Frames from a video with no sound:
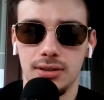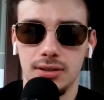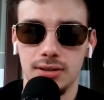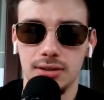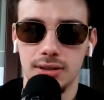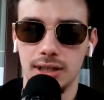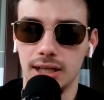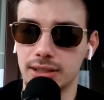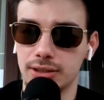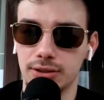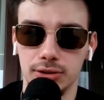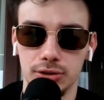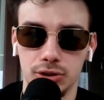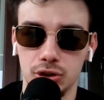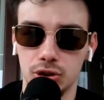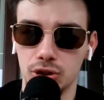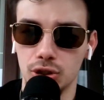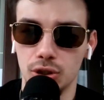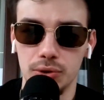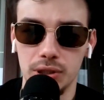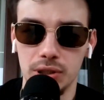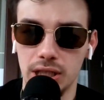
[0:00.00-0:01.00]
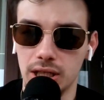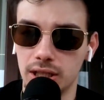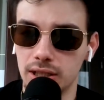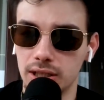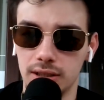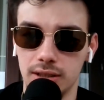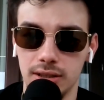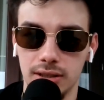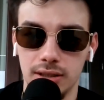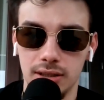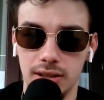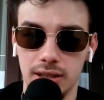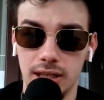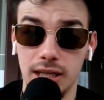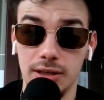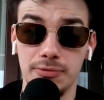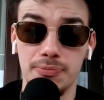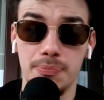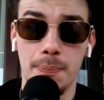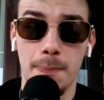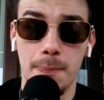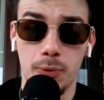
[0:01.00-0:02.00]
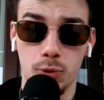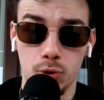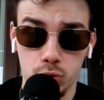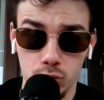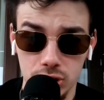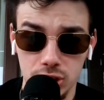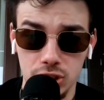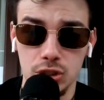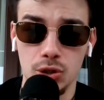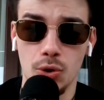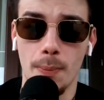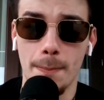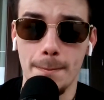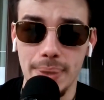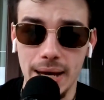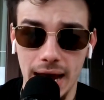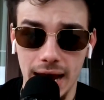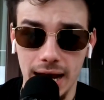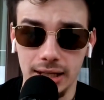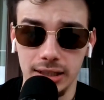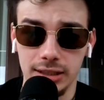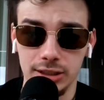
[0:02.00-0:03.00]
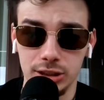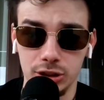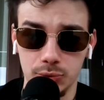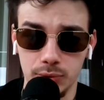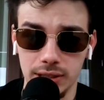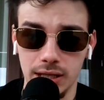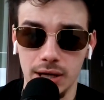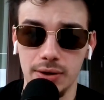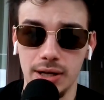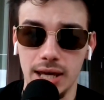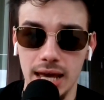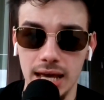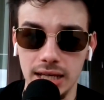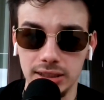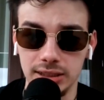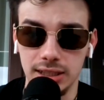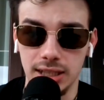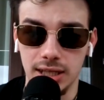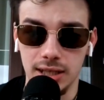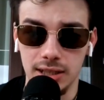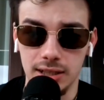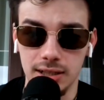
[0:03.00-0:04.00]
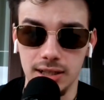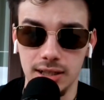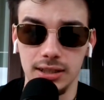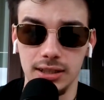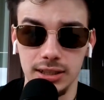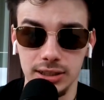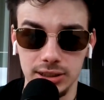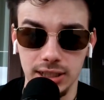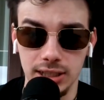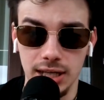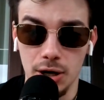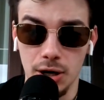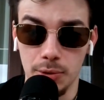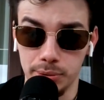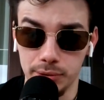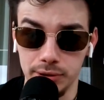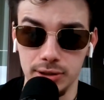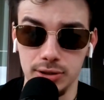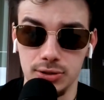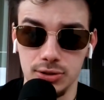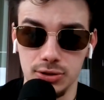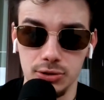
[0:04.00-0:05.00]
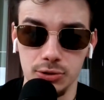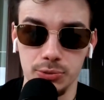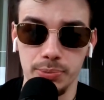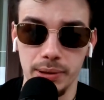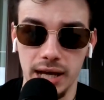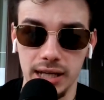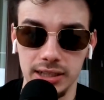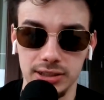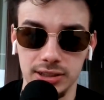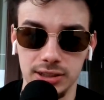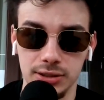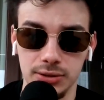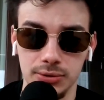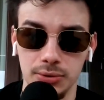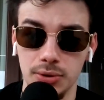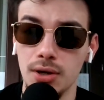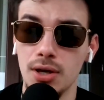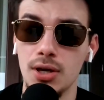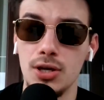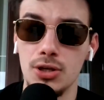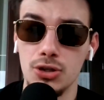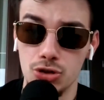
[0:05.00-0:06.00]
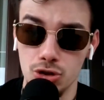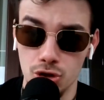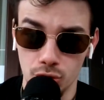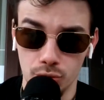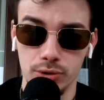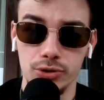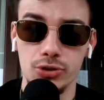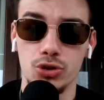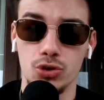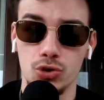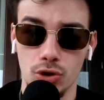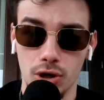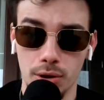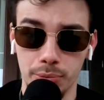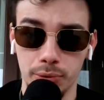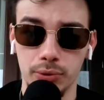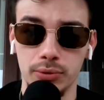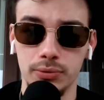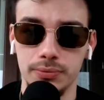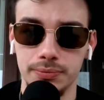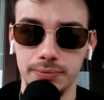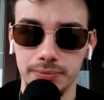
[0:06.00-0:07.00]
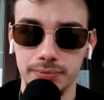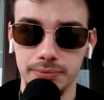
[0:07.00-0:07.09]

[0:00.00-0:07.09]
Like, they're so done. If Crystal Palace without Eze and Elise are putting two past you, you're in trouble.